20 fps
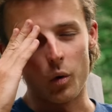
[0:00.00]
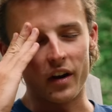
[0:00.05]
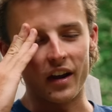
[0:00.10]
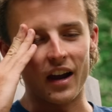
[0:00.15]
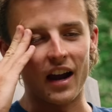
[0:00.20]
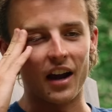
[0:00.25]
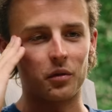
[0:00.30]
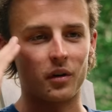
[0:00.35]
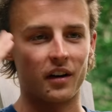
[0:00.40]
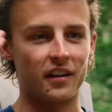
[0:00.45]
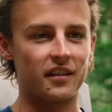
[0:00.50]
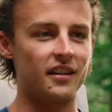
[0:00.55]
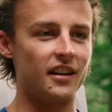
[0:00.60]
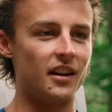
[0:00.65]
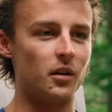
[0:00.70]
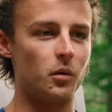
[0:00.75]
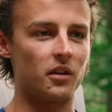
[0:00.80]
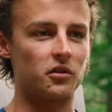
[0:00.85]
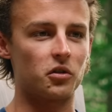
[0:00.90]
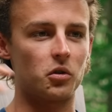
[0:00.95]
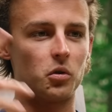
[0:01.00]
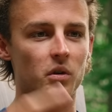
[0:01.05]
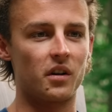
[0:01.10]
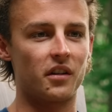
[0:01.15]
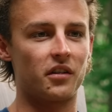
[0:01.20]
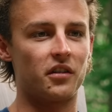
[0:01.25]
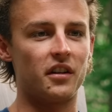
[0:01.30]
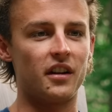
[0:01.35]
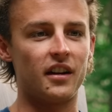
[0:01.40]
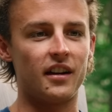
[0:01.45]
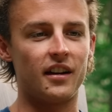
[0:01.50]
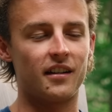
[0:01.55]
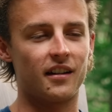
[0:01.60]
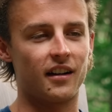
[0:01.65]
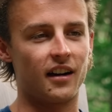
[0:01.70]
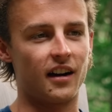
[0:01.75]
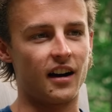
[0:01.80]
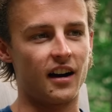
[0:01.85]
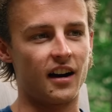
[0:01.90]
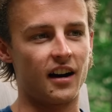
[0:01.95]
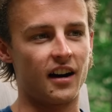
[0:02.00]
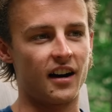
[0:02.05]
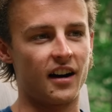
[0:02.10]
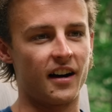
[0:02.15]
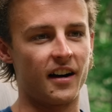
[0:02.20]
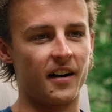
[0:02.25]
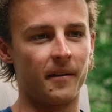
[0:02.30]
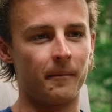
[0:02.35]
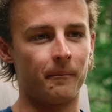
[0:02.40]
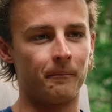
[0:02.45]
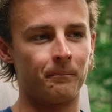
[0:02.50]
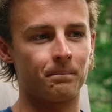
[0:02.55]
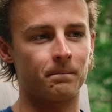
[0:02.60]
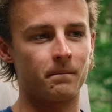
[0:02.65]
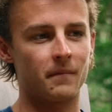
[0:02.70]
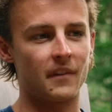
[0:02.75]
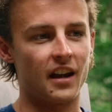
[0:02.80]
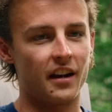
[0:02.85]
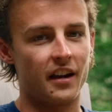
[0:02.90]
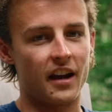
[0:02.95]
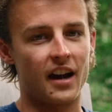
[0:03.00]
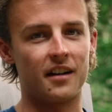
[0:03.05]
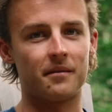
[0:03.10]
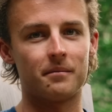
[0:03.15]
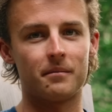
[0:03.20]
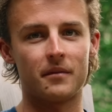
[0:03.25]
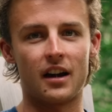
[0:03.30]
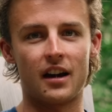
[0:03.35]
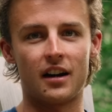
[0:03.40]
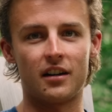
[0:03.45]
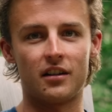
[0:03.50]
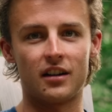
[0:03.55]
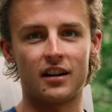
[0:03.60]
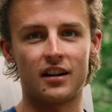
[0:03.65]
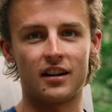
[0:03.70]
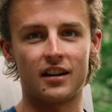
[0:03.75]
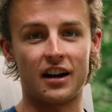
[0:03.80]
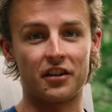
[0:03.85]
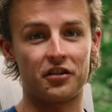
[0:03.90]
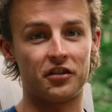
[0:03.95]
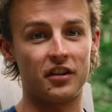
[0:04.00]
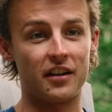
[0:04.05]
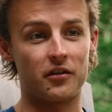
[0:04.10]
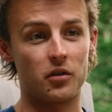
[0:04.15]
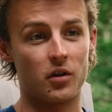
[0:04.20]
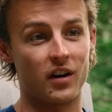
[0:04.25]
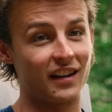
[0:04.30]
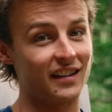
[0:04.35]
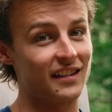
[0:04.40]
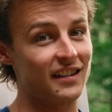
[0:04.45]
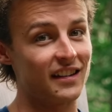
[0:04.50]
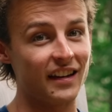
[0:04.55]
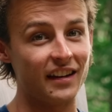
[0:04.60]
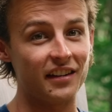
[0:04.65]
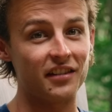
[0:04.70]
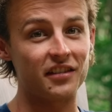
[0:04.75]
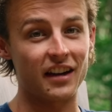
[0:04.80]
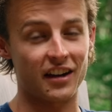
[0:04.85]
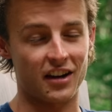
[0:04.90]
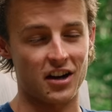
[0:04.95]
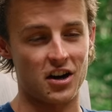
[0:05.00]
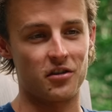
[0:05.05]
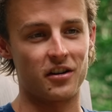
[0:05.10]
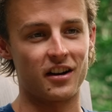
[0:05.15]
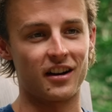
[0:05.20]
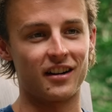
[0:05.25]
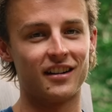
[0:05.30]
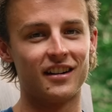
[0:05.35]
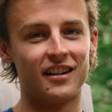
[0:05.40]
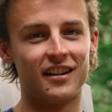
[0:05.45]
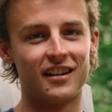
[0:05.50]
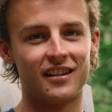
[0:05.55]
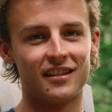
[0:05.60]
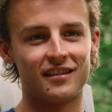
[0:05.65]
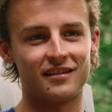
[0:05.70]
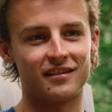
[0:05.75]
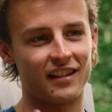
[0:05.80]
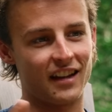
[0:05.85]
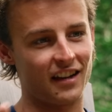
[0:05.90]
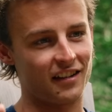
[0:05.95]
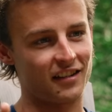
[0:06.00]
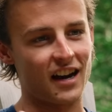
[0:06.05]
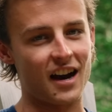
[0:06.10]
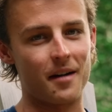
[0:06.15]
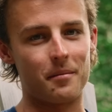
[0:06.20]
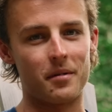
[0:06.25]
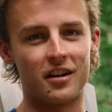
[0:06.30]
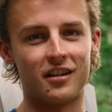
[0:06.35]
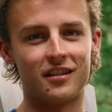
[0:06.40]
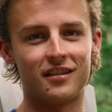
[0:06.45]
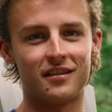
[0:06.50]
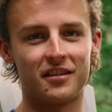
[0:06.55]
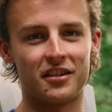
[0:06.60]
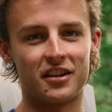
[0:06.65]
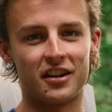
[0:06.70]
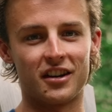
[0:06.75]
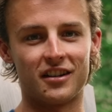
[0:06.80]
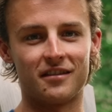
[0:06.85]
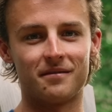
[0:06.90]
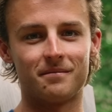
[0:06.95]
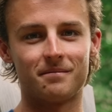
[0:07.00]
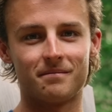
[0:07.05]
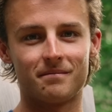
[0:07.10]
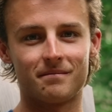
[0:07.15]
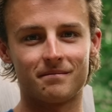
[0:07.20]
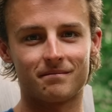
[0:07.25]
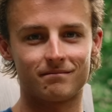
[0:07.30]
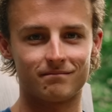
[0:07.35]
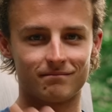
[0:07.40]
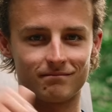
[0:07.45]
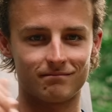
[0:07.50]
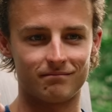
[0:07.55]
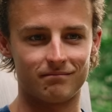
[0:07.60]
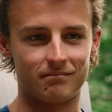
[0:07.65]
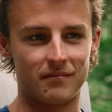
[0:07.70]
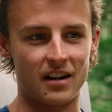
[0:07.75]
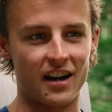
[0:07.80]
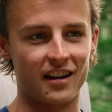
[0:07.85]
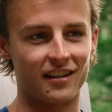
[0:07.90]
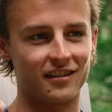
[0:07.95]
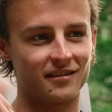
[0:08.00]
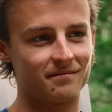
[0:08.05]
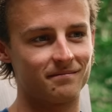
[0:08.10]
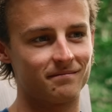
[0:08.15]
guys want to see? What's cool to see? And yeah, I'll see everyone at least at Kona and Tapo. So bye.